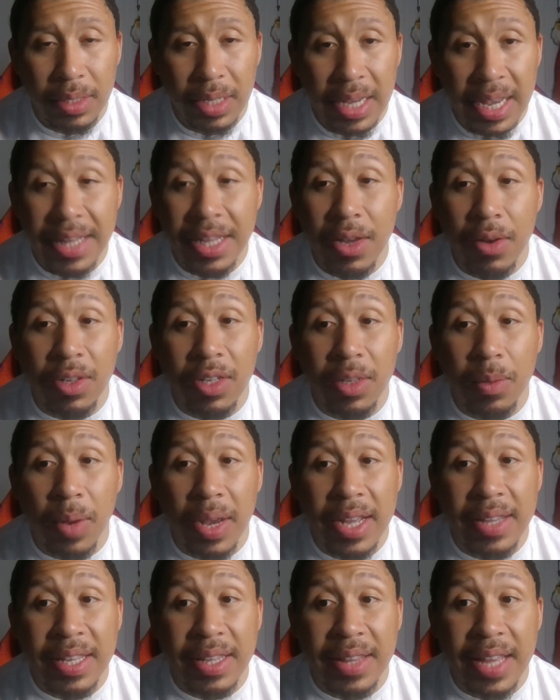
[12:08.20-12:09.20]
And the only
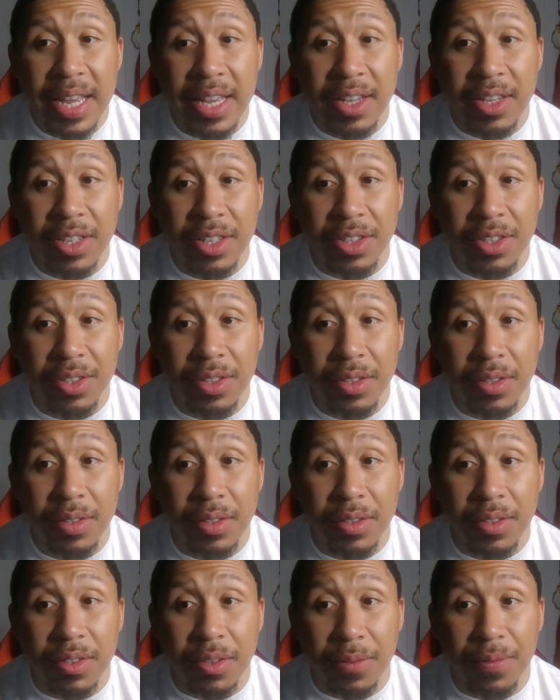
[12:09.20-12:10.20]
way that they could
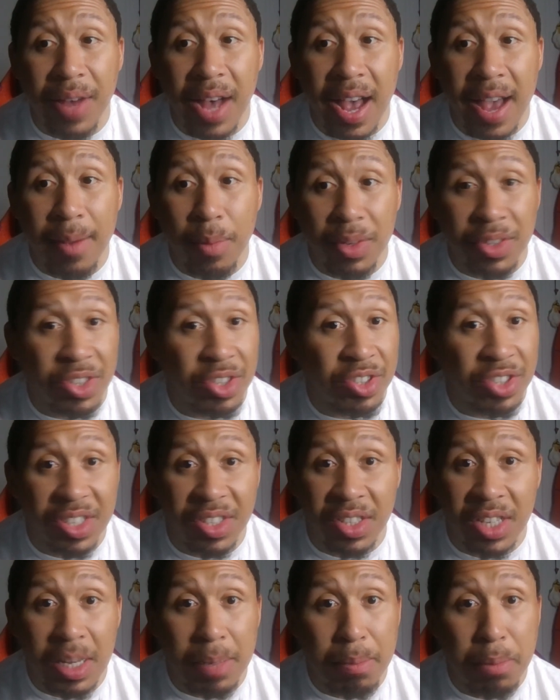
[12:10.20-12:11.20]
survive was to
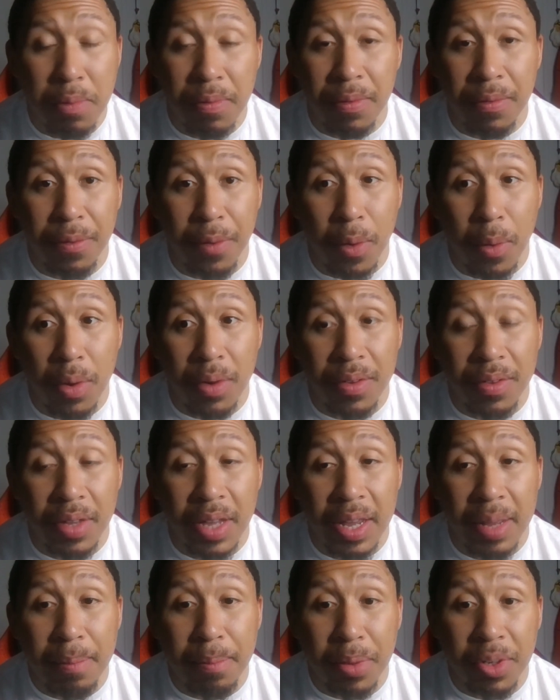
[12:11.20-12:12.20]
just keep moving forward
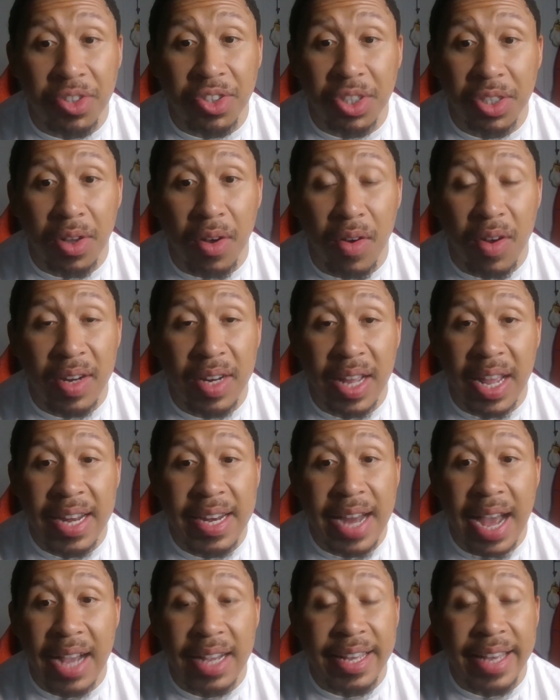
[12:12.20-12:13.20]
and pushing on and
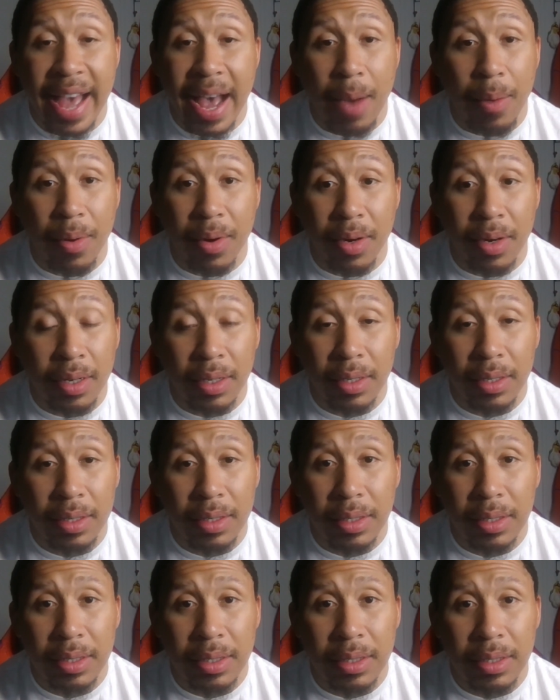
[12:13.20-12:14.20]
not cower.
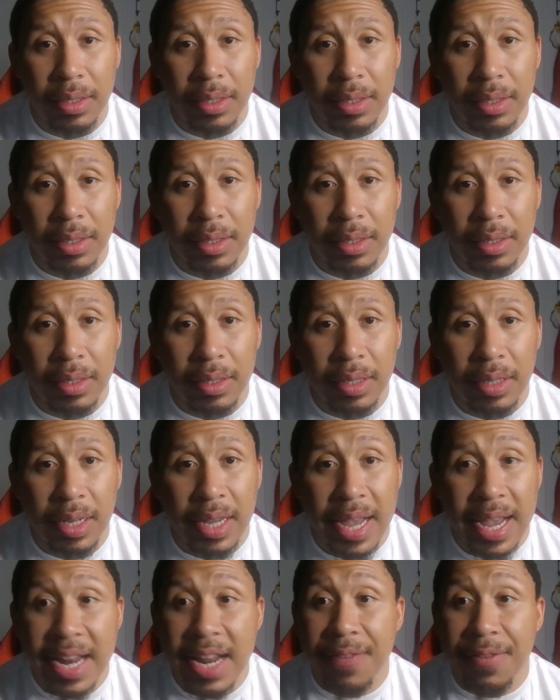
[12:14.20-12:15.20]

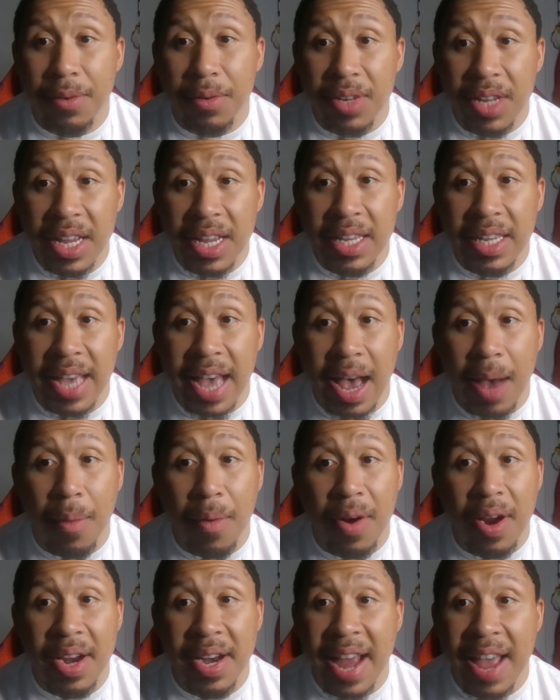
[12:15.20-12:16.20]
And if you did
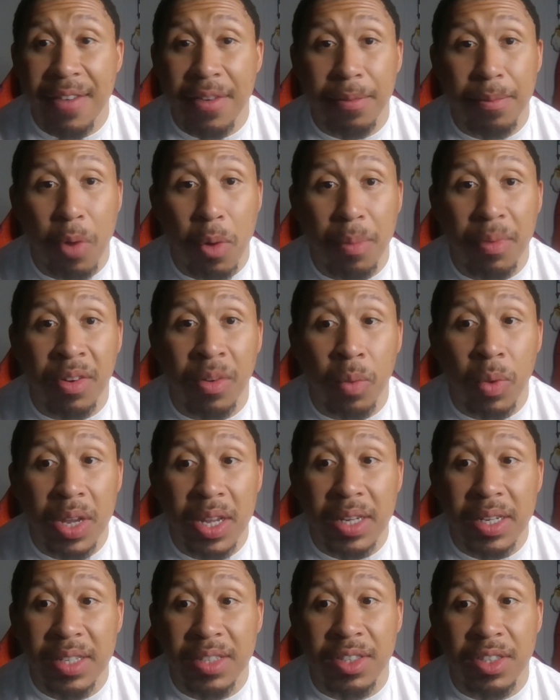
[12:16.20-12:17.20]
cower and have a moment of
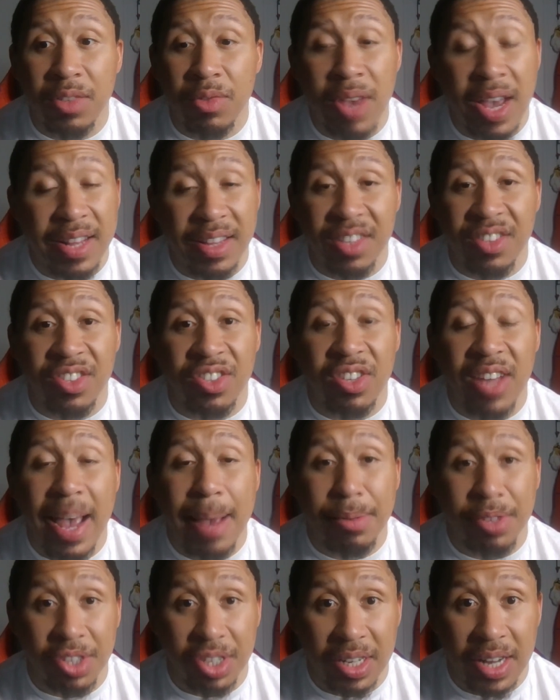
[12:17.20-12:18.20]
weakness, you had to
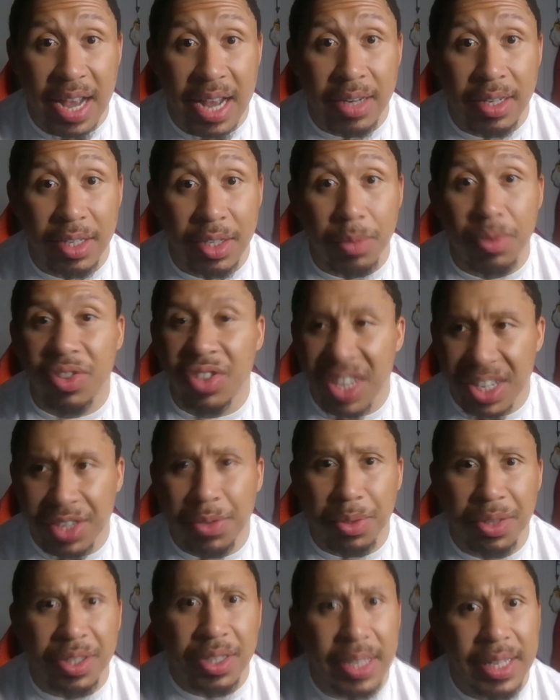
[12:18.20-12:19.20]
slap shit out of you,
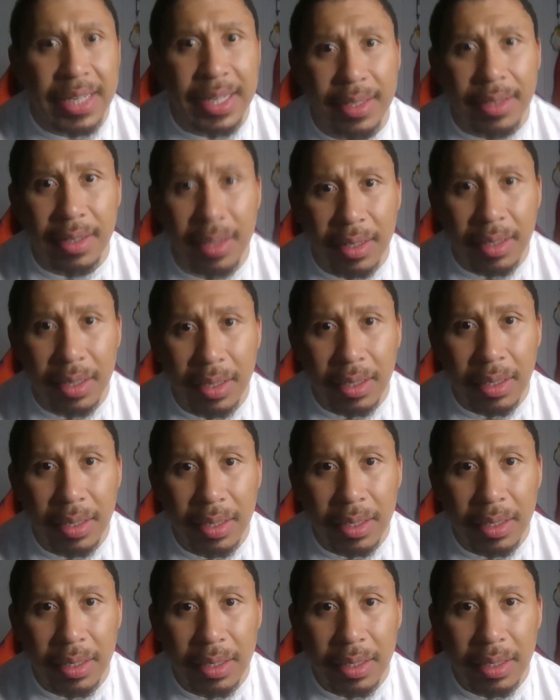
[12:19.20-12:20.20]
literally
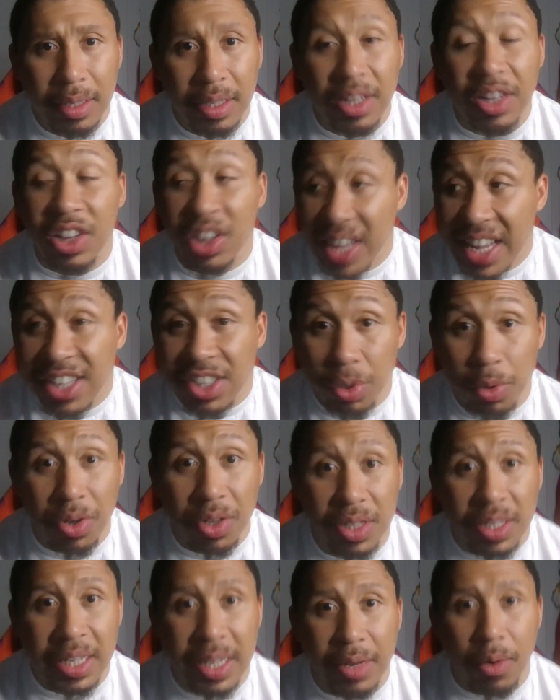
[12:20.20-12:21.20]

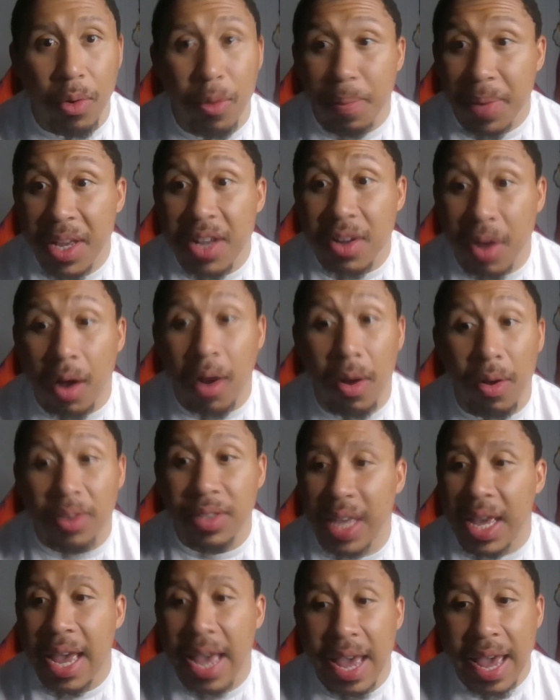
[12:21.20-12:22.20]
literally or be
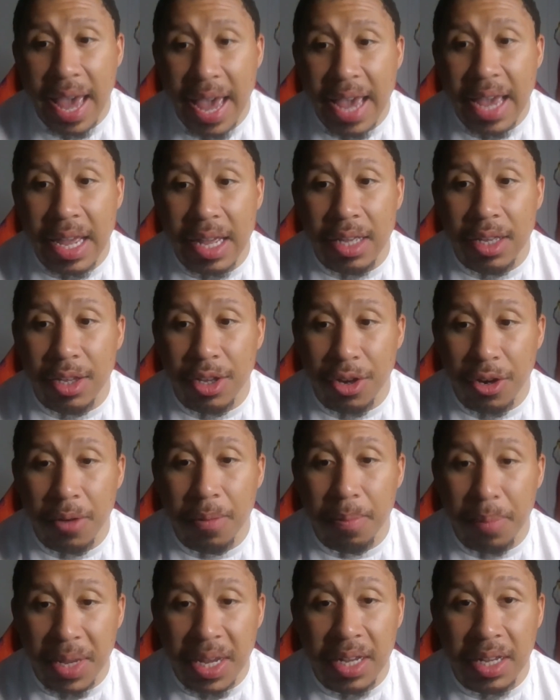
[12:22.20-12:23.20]
called, hey, you're
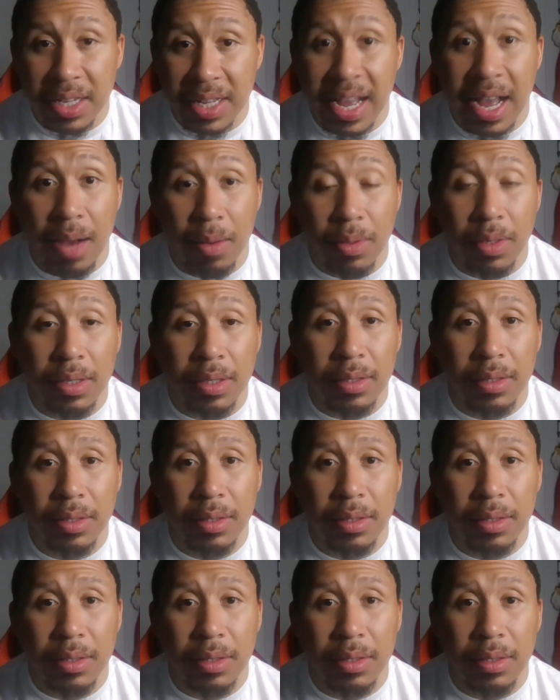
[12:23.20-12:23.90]
being a coward.